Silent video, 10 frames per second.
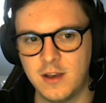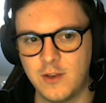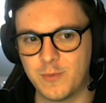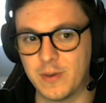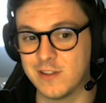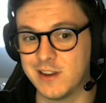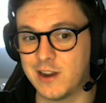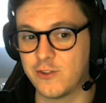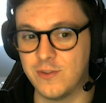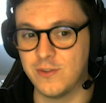Especially now that
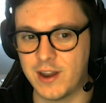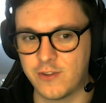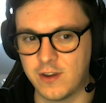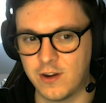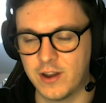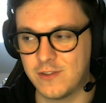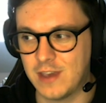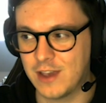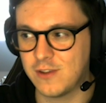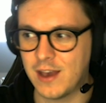Shyvana's here and she
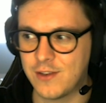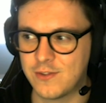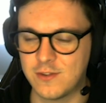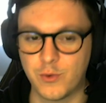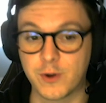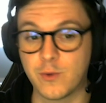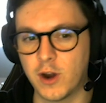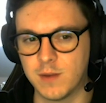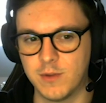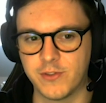actually has the
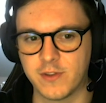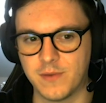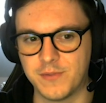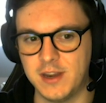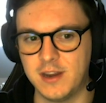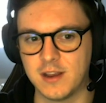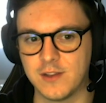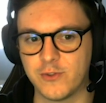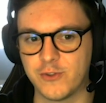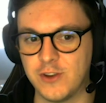requirement of needing
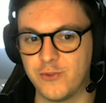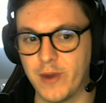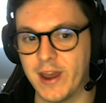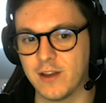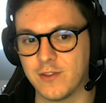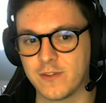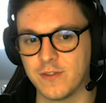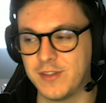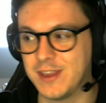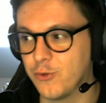to see dragons
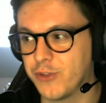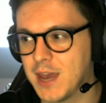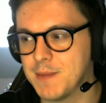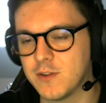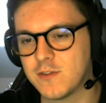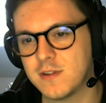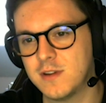deal damage.